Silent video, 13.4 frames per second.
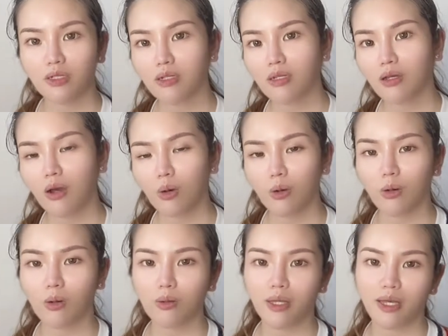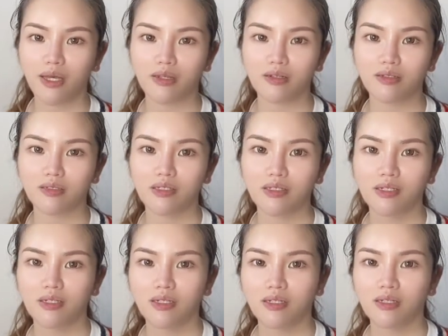haul and
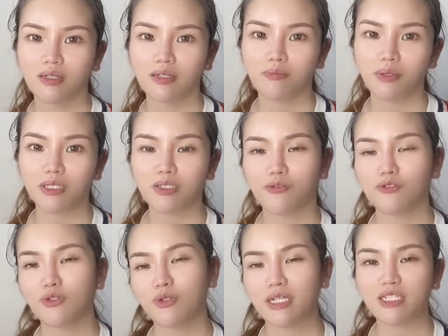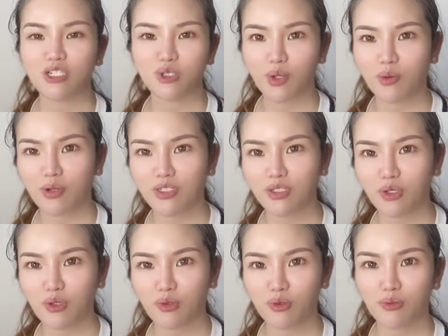best of 2021 to go through,